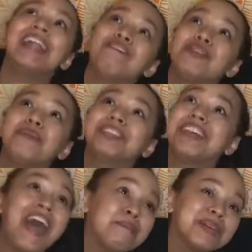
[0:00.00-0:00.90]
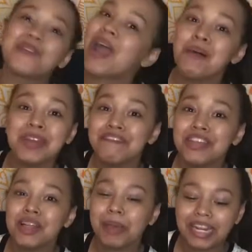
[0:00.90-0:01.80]
I never know what's gonna happen or how I'm
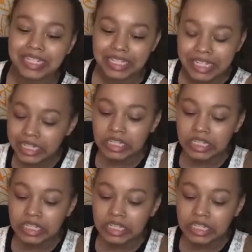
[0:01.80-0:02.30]
gonna feel about it.